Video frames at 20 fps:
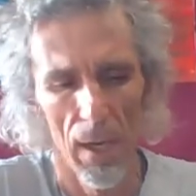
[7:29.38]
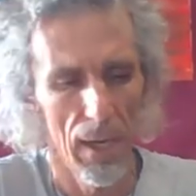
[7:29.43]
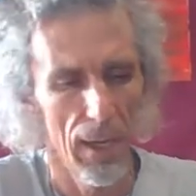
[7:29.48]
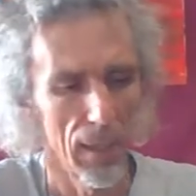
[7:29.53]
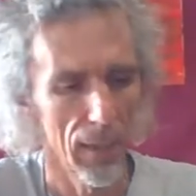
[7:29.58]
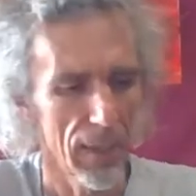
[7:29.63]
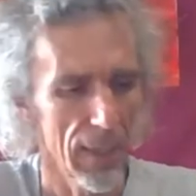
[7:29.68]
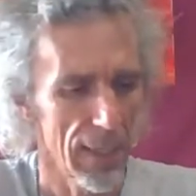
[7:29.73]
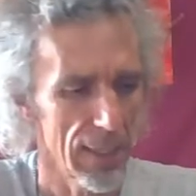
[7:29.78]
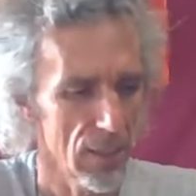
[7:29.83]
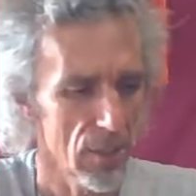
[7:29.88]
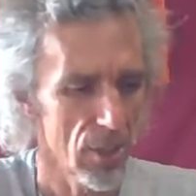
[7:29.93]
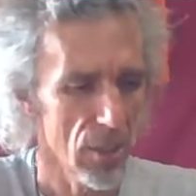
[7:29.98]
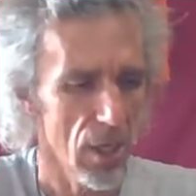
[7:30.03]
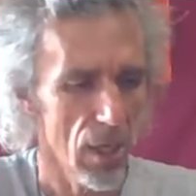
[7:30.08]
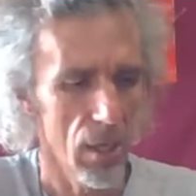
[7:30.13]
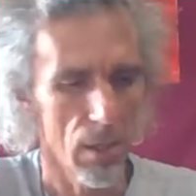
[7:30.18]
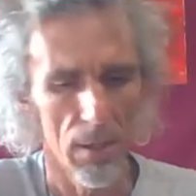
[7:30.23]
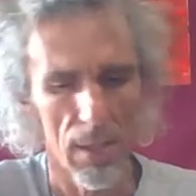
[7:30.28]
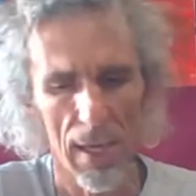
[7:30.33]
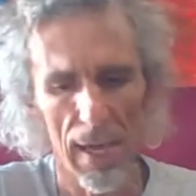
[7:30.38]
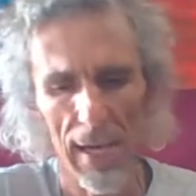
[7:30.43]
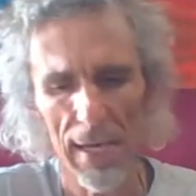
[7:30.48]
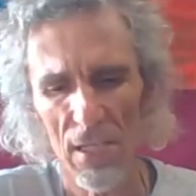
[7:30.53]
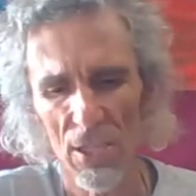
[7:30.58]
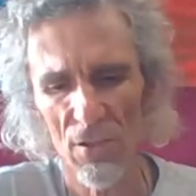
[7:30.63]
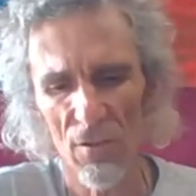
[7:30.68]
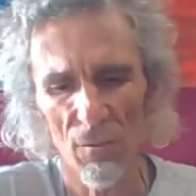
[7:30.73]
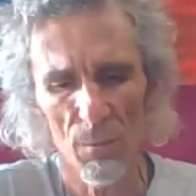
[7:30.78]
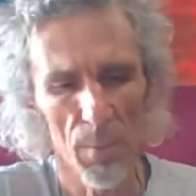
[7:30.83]
Okay, so the
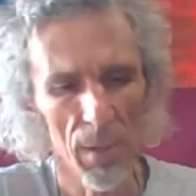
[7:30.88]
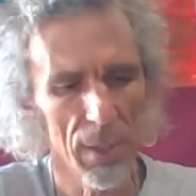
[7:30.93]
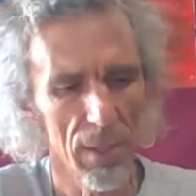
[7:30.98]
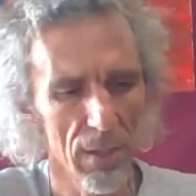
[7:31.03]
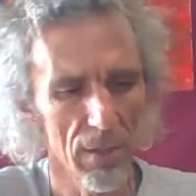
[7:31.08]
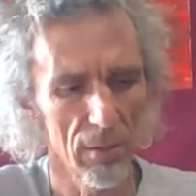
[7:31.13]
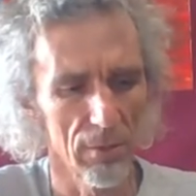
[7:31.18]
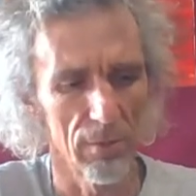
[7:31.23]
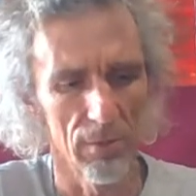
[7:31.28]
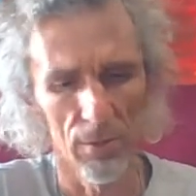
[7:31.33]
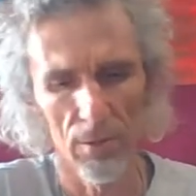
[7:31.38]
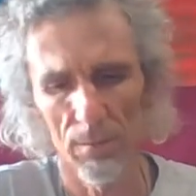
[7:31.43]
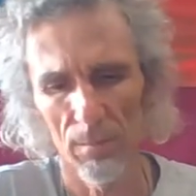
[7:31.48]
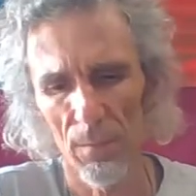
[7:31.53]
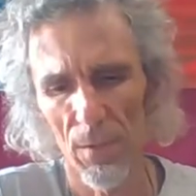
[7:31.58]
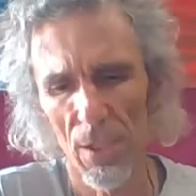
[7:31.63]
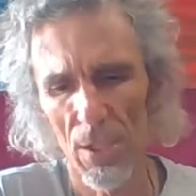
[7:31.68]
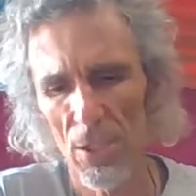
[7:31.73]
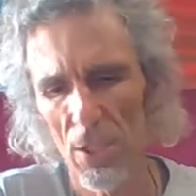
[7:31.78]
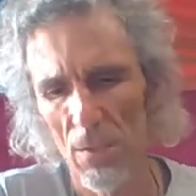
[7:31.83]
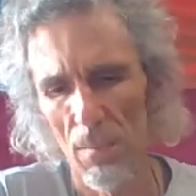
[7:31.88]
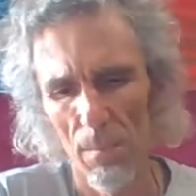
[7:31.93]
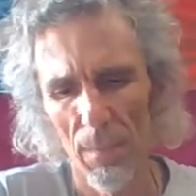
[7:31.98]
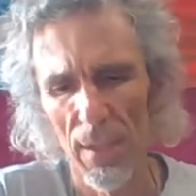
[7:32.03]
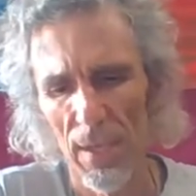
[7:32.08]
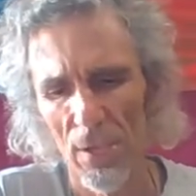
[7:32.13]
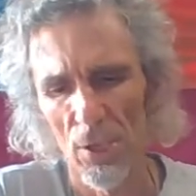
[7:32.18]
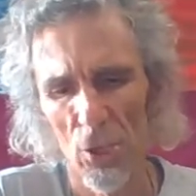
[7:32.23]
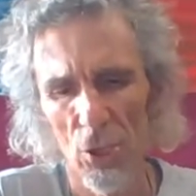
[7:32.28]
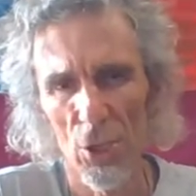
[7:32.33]
Ace of Pentacles, this
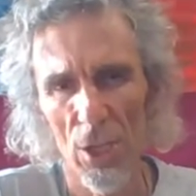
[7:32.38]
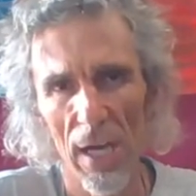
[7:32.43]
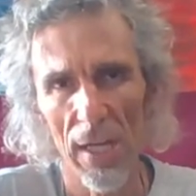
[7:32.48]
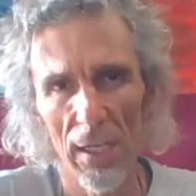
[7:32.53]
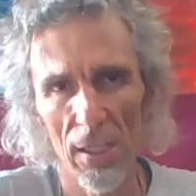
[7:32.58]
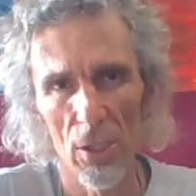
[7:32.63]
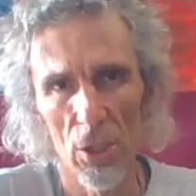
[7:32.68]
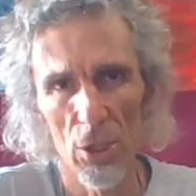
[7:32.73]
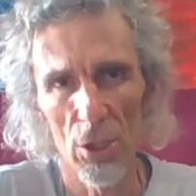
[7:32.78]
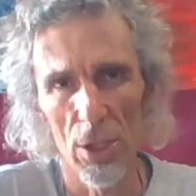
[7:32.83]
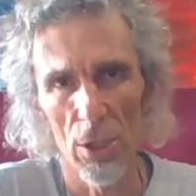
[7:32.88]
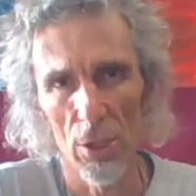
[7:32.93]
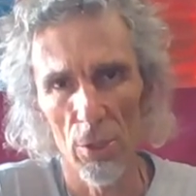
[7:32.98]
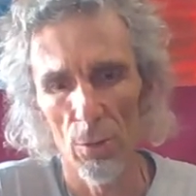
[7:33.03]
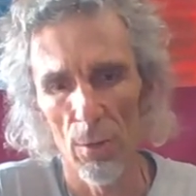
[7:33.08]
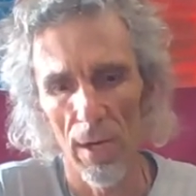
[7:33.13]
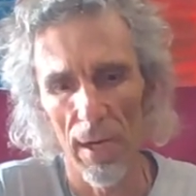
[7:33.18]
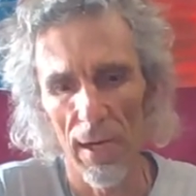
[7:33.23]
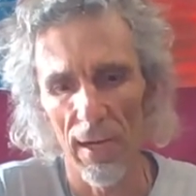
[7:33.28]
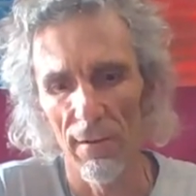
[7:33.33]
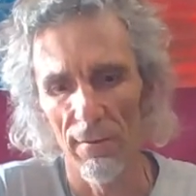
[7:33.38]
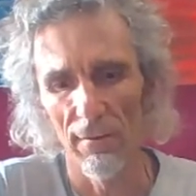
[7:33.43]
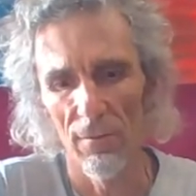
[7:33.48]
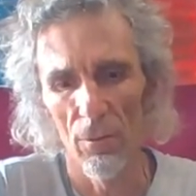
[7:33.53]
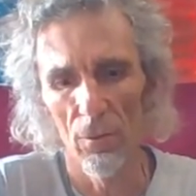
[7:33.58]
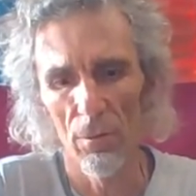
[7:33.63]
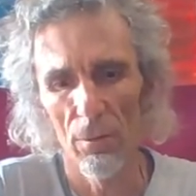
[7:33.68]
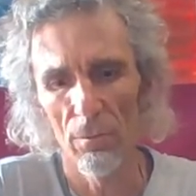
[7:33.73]
challenge that you have,